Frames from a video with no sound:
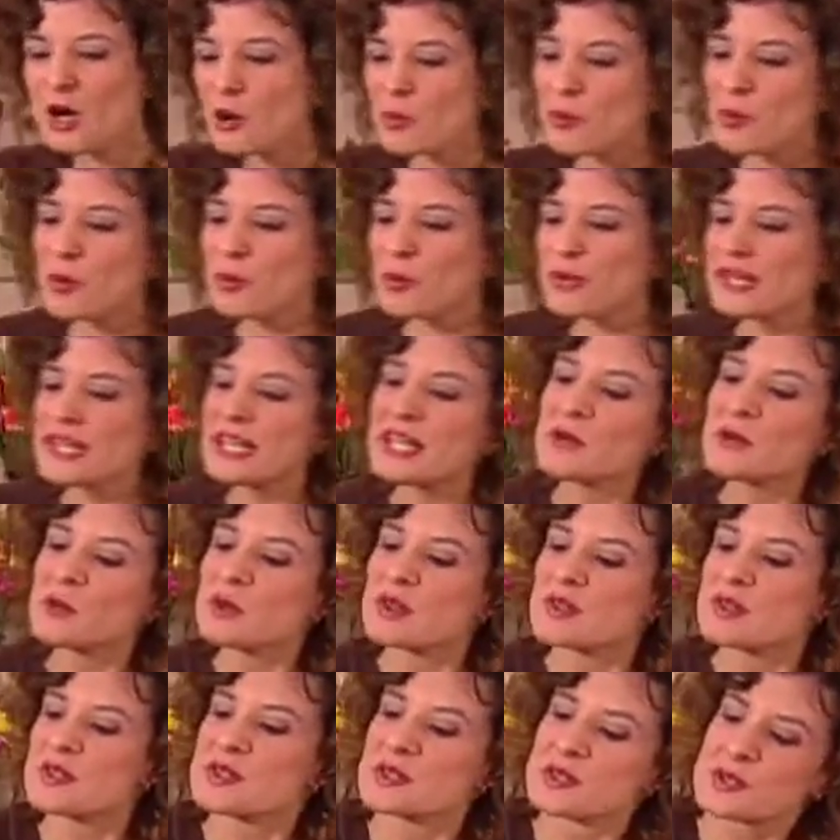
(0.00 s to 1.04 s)
We'll begin with
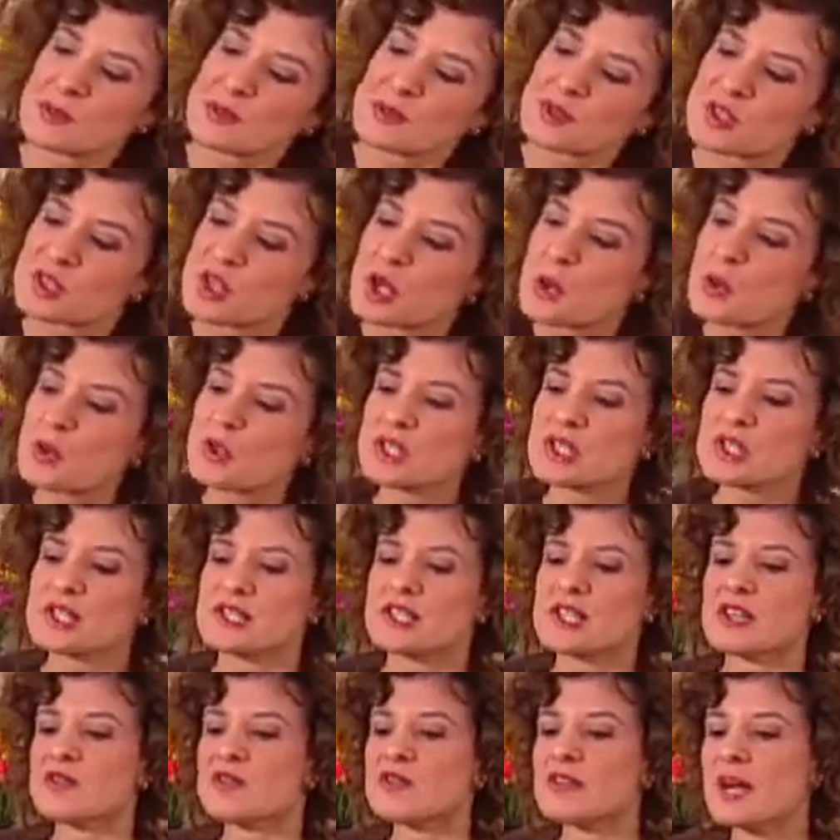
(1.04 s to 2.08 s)
some soaked
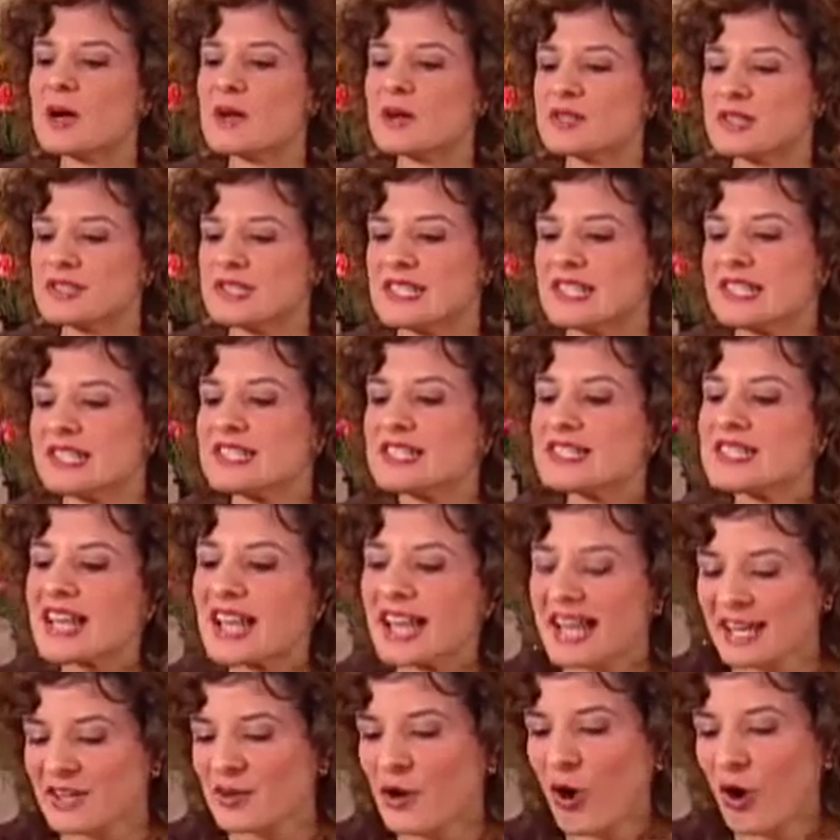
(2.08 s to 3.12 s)
sunflower seeds
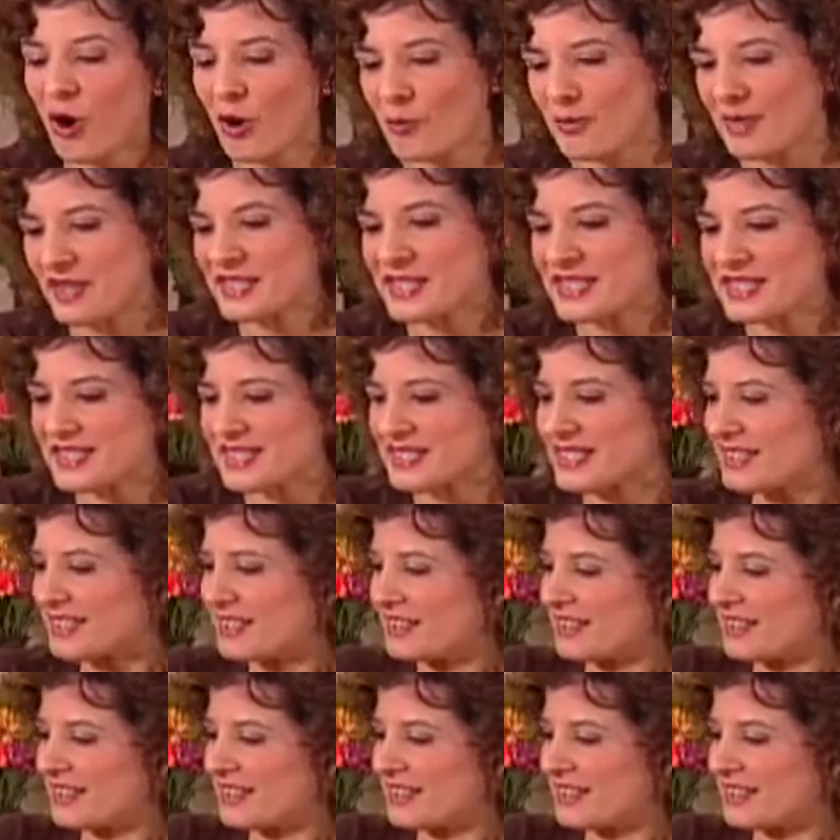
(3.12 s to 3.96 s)
and almonds.